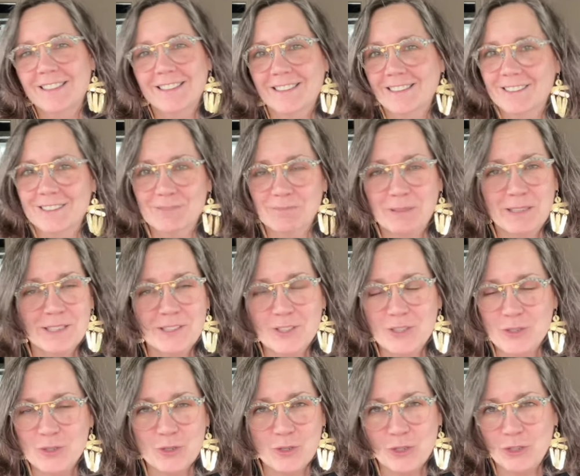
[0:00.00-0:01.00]
There's
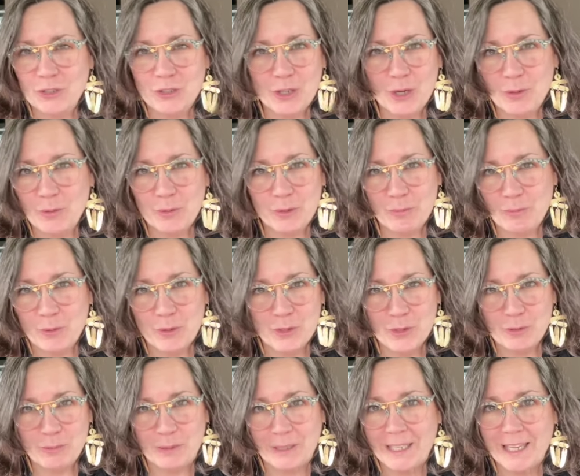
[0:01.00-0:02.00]
places you shouldn't go with a
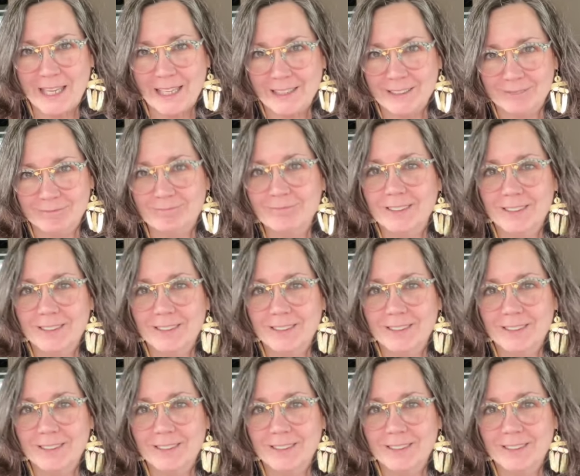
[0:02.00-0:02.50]
Porsche Macan,